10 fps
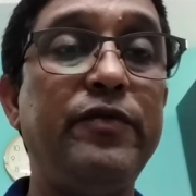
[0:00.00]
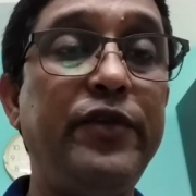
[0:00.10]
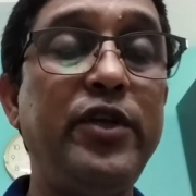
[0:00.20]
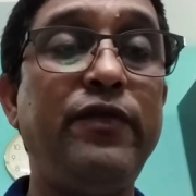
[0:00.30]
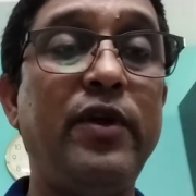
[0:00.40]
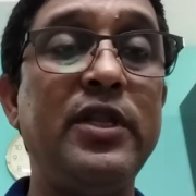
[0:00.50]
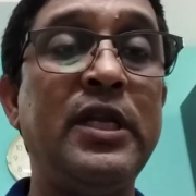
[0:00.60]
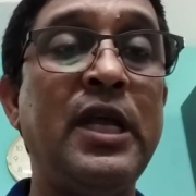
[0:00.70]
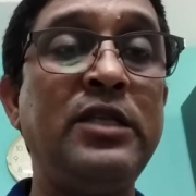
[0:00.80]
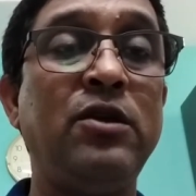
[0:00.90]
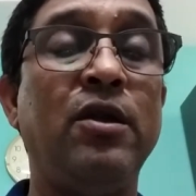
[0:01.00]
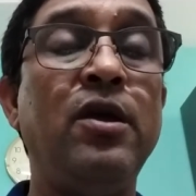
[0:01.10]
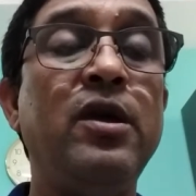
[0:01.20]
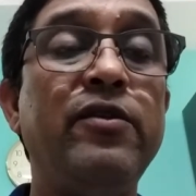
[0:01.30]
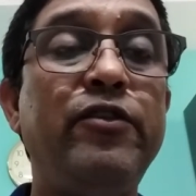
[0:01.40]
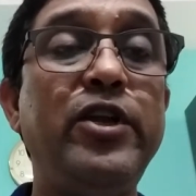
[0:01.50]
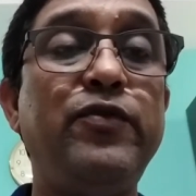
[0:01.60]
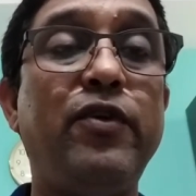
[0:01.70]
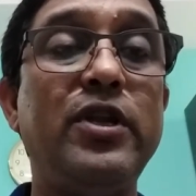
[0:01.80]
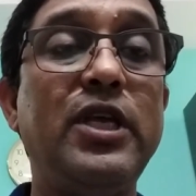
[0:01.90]
fit for the nation, fit
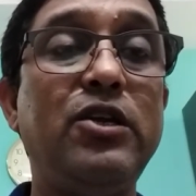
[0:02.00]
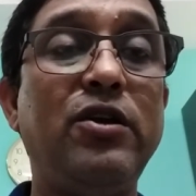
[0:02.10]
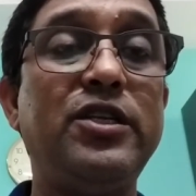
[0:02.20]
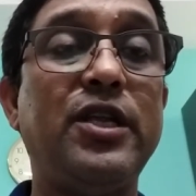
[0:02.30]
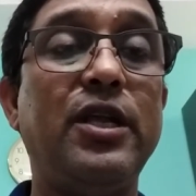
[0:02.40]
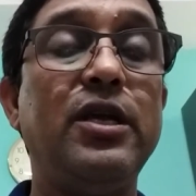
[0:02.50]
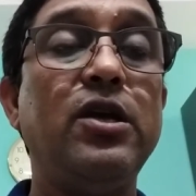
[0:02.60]
for the country.